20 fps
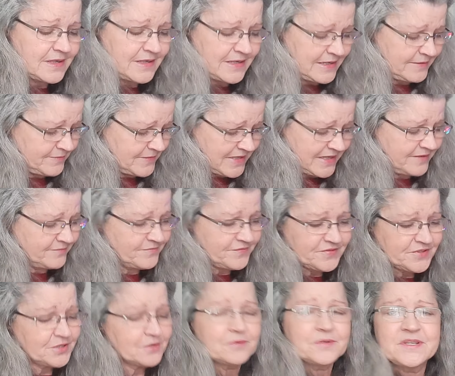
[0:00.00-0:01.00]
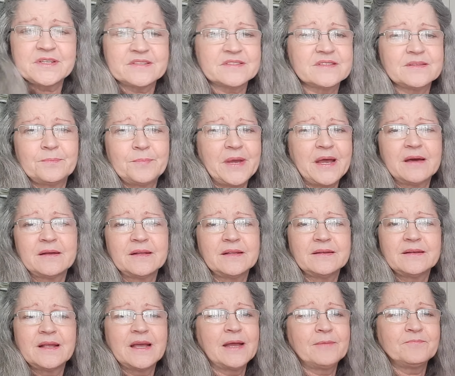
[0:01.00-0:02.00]
I'm, I'm furious about it.
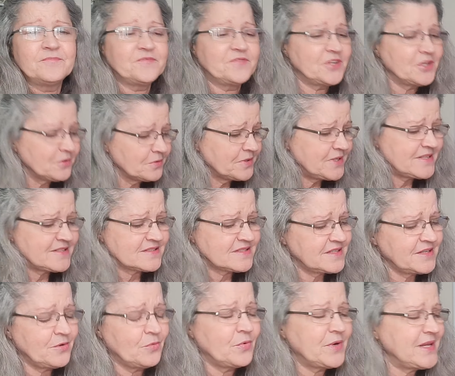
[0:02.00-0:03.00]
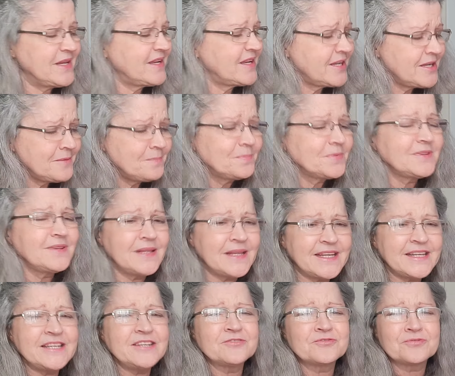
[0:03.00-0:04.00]
I'm furious that we keep
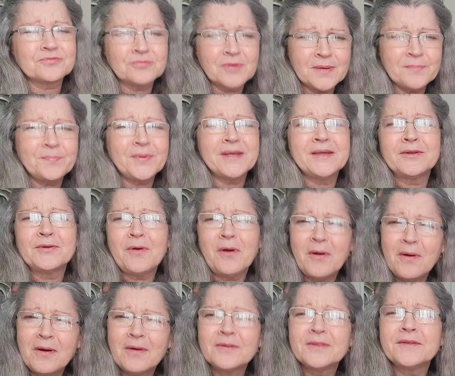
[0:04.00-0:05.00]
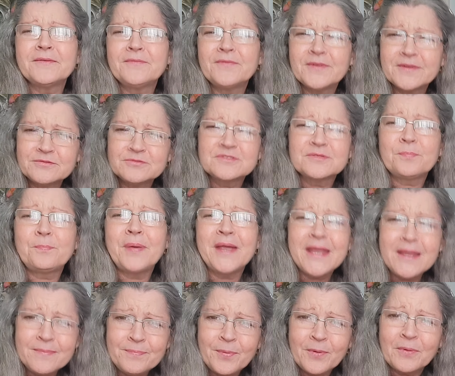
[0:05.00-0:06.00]
letting Trump and all of those
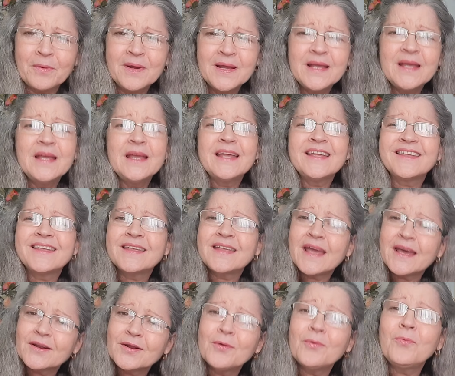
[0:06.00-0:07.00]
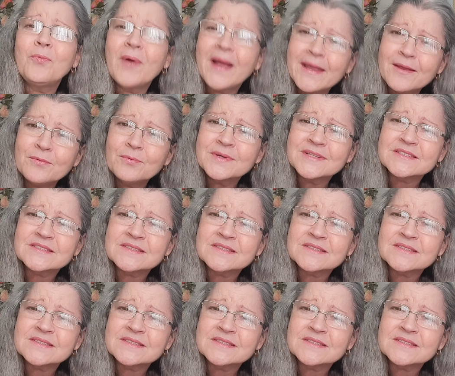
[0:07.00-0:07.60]
people get away with